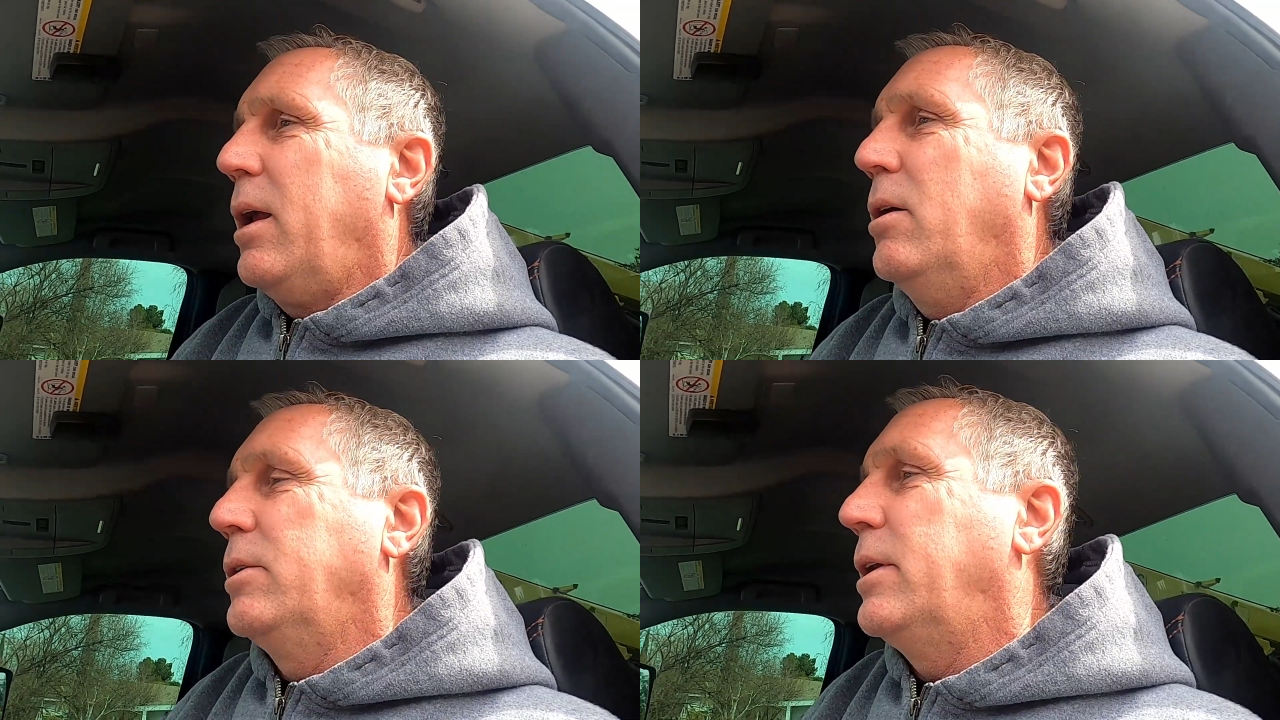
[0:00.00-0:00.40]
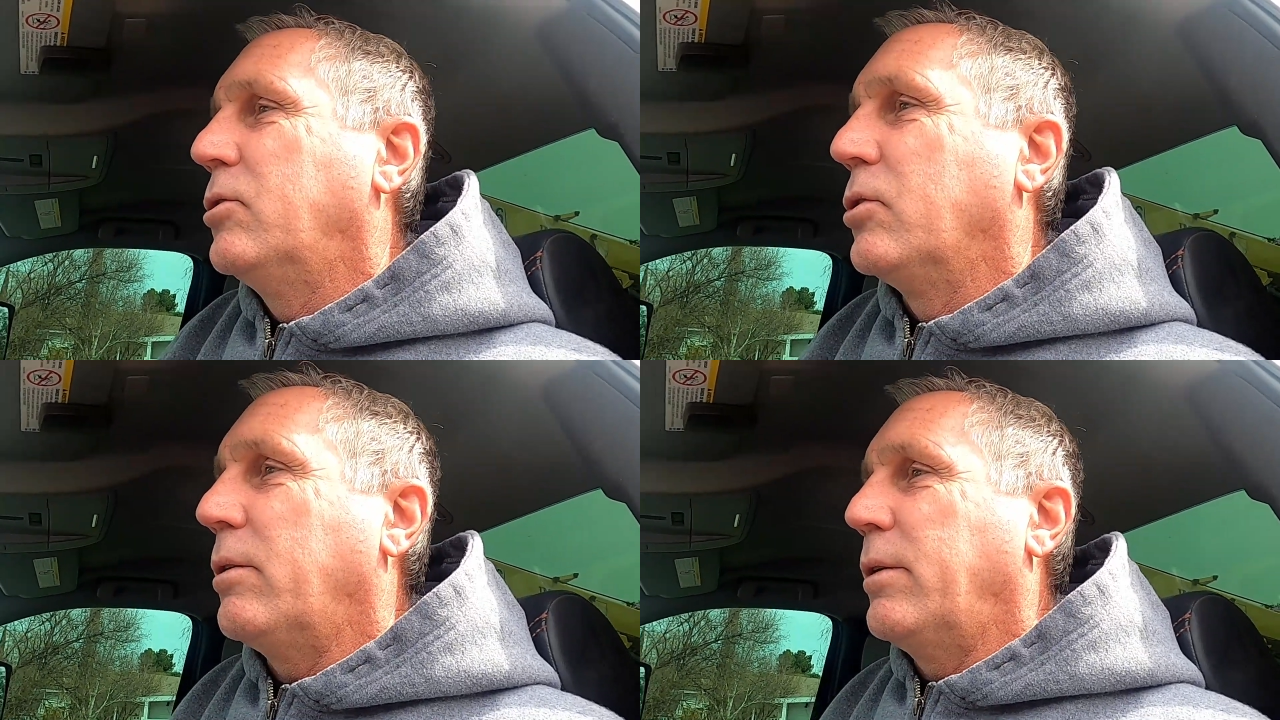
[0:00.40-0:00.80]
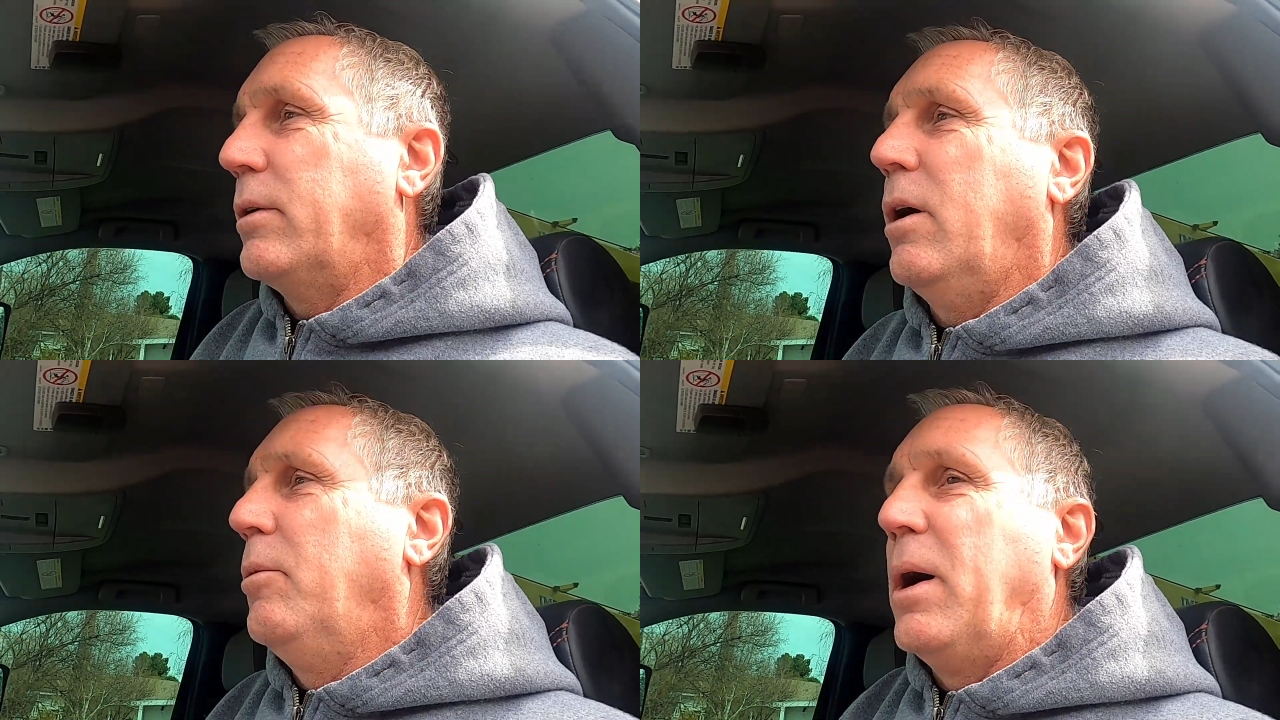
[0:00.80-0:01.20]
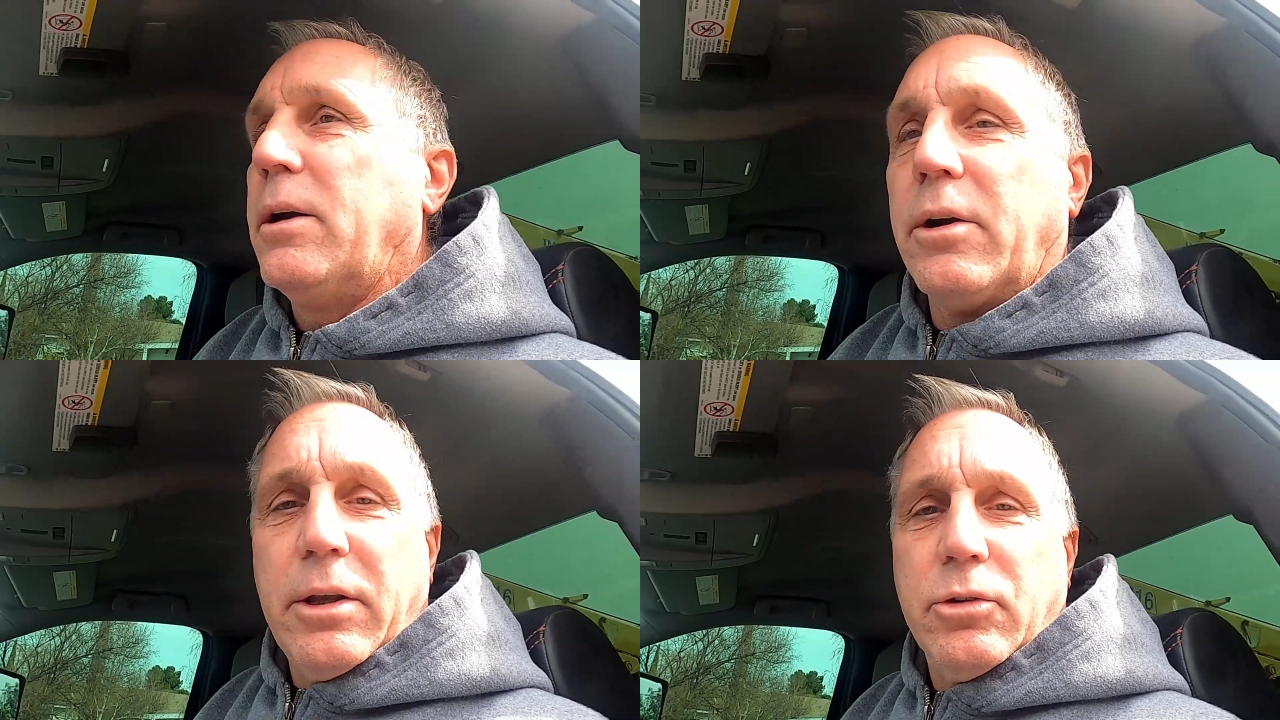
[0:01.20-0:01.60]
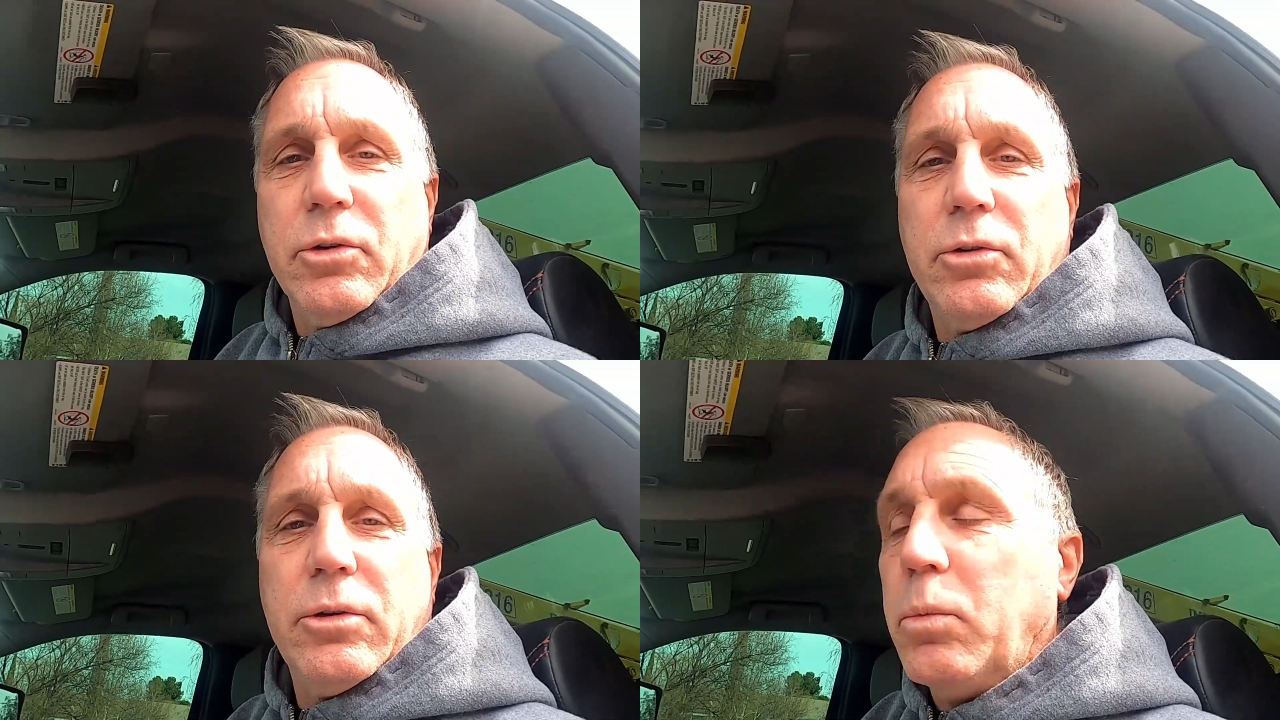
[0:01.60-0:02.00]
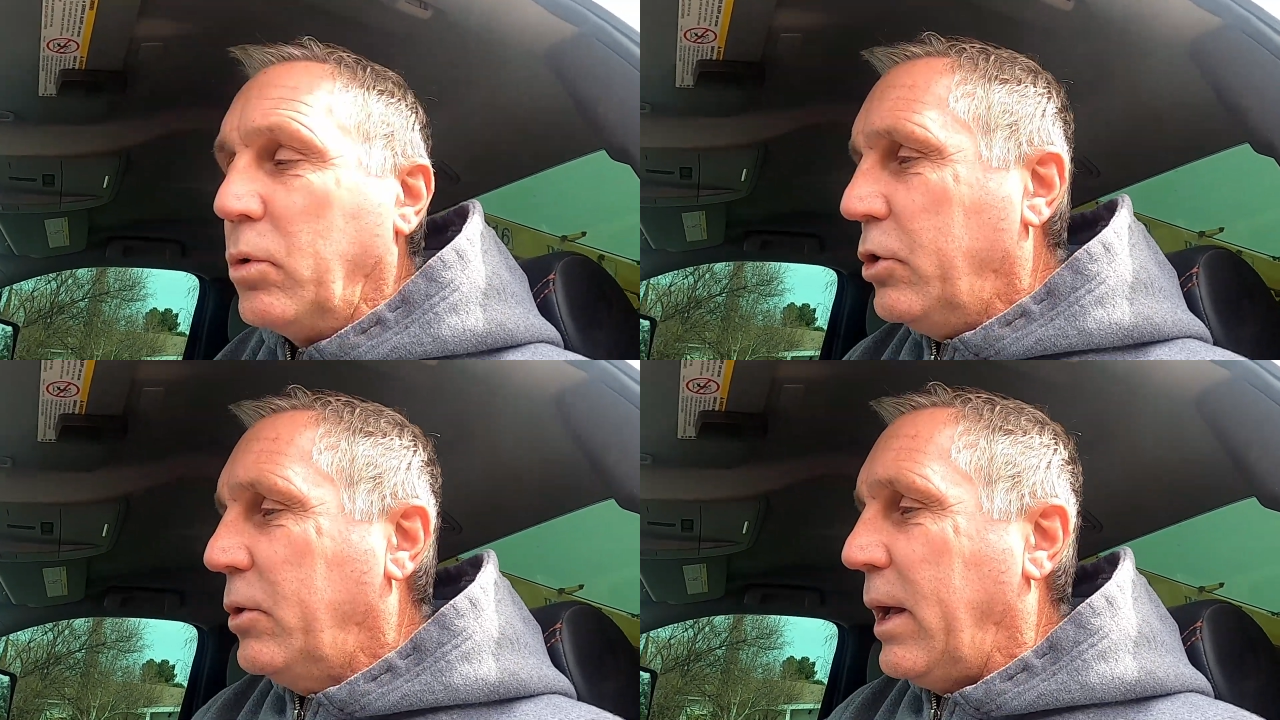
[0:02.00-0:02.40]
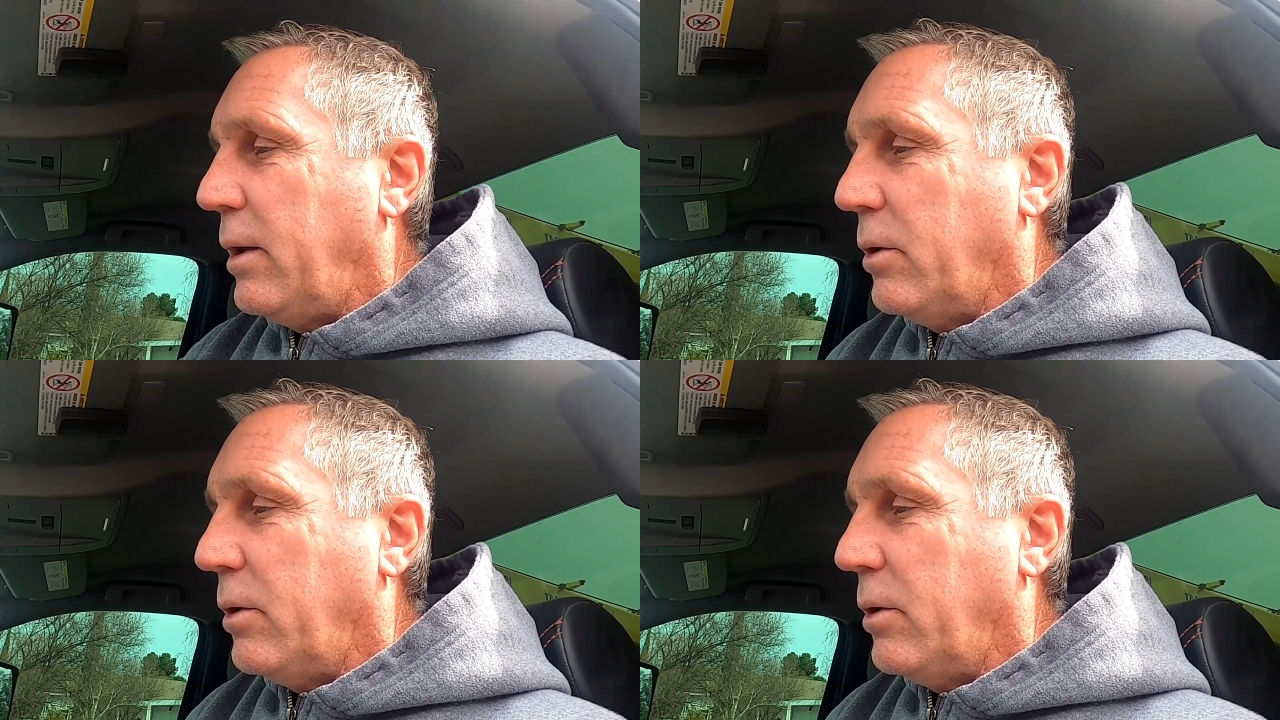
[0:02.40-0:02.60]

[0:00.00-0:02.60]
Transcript: All the diesels, all modern diesels will do that.